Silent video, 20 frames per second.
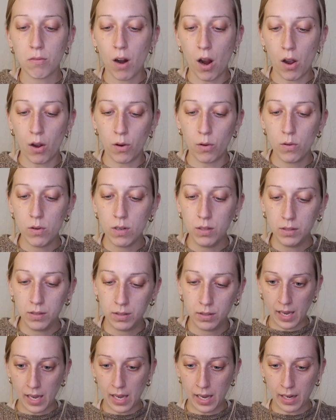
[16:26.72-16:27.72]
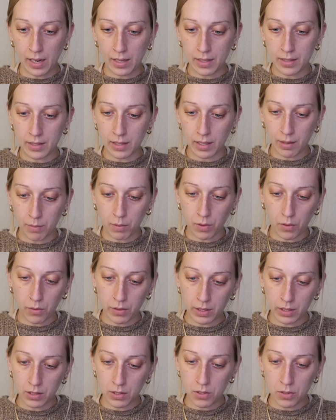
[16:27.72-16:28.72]
row and I'm
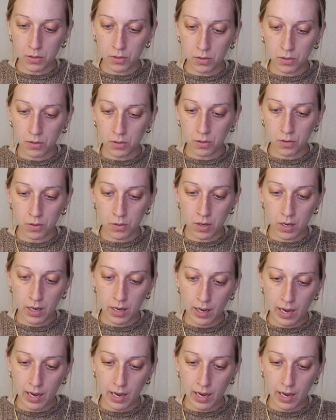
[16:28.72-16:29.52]
going to